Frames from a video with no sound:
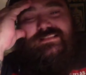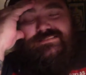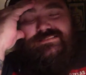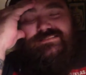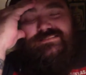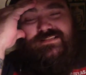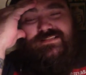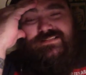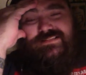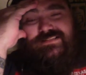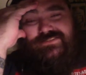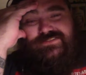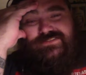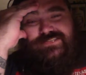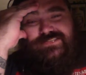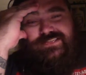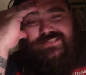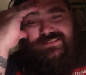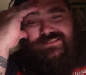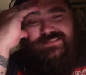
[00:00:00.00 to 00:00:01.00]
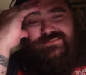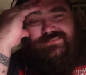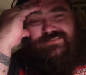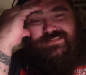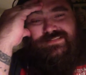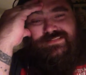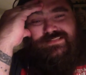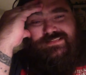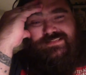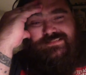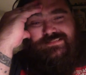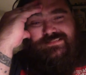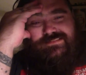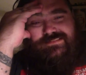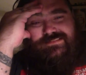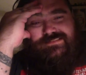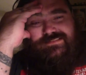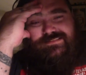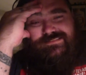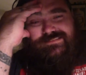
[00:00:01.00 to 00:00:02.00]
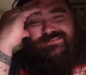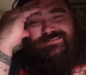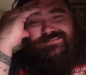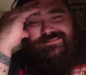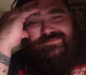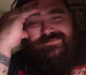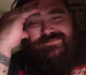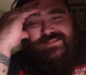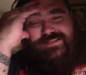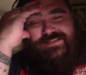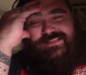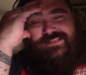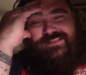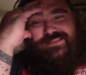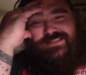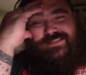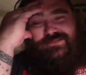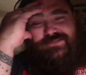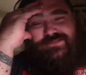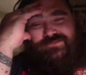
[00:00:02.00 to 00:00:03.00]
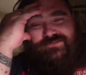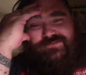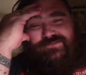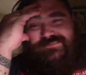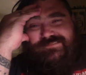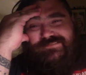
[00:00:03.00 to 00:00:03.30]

tongue-in-cheek, like fuck you